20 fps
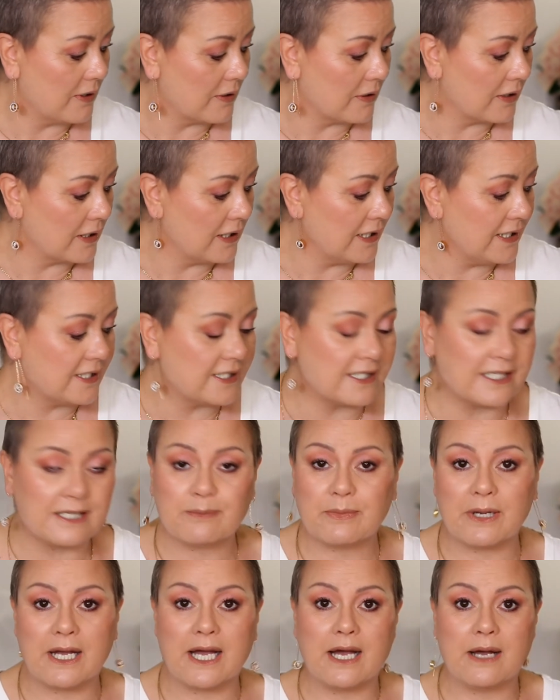
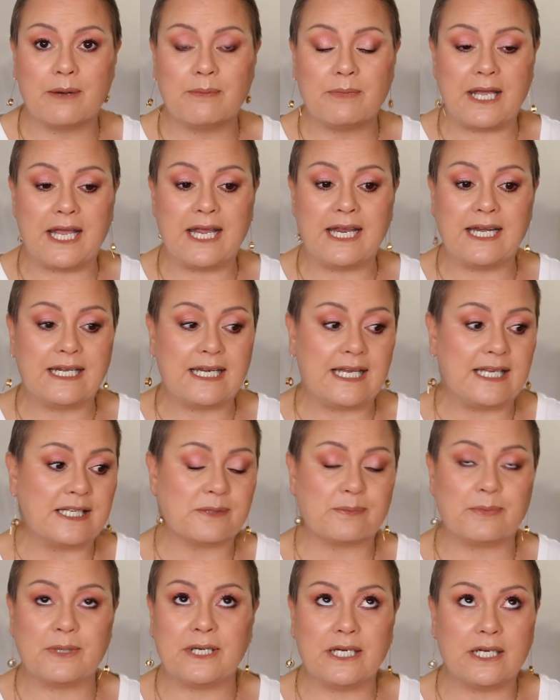cleansing balm and
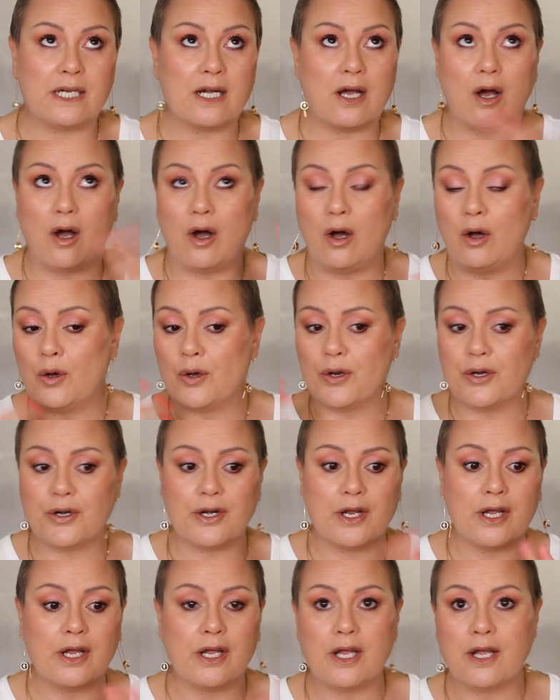has been
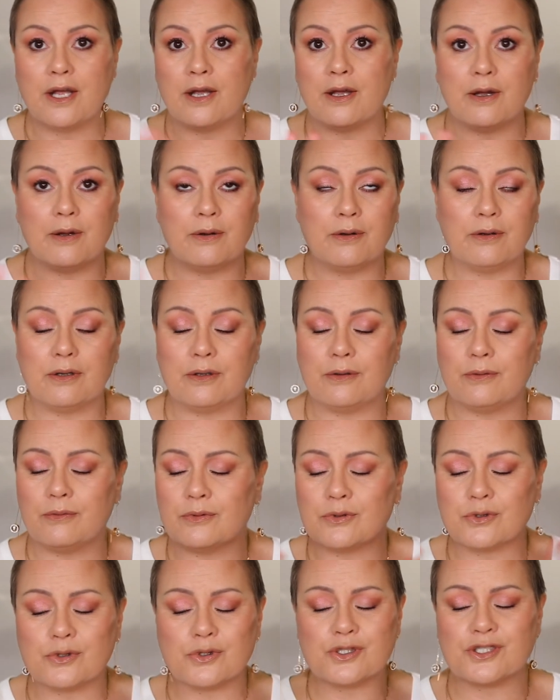on
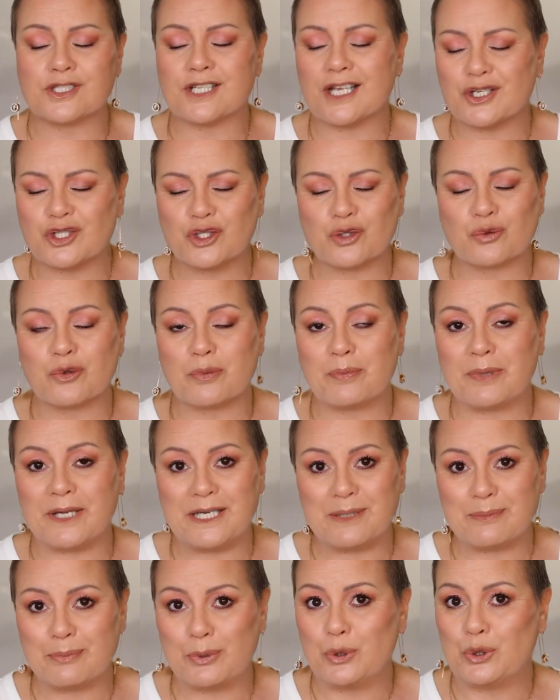such a
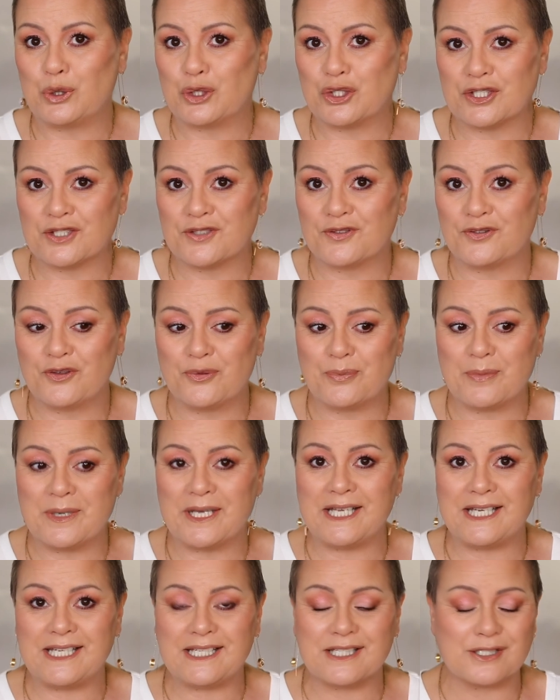repeat purchase for
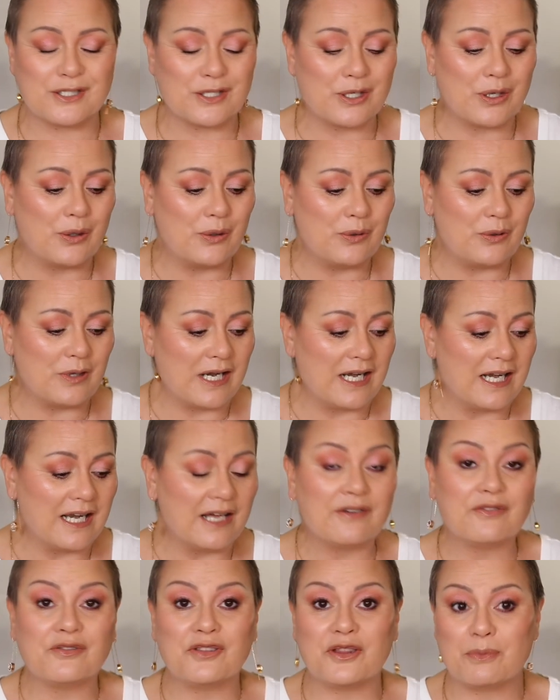me. So
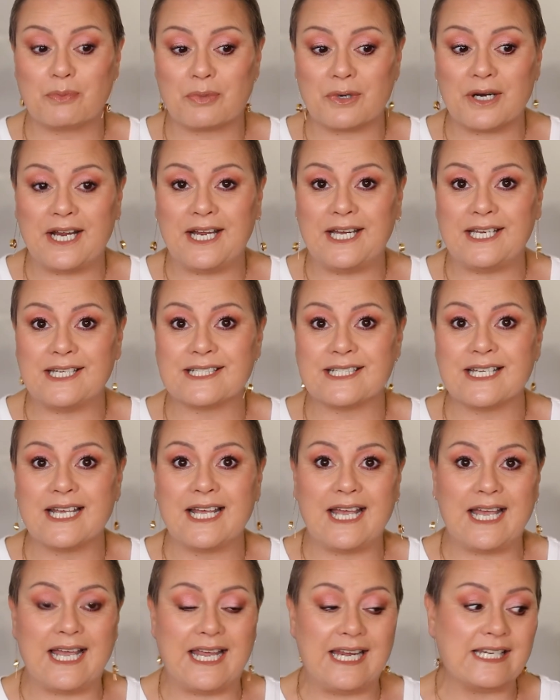love the brand
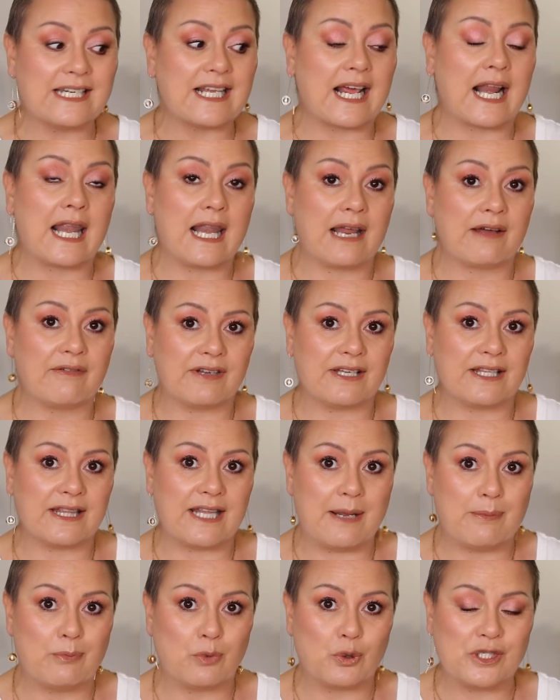and loving
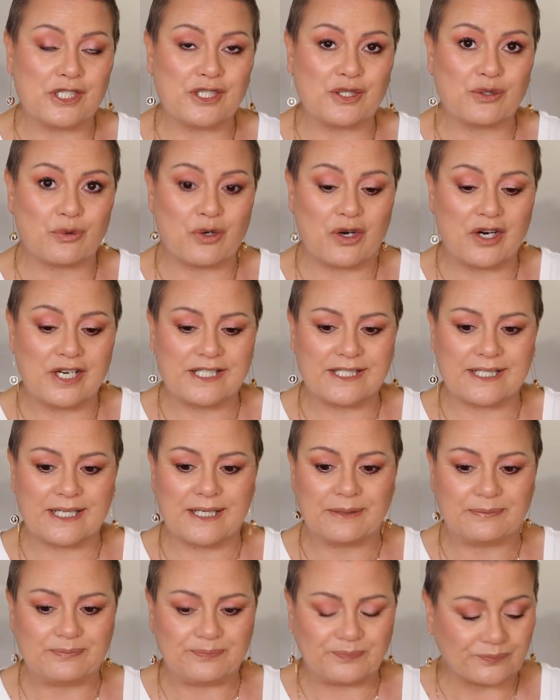that moisturizer.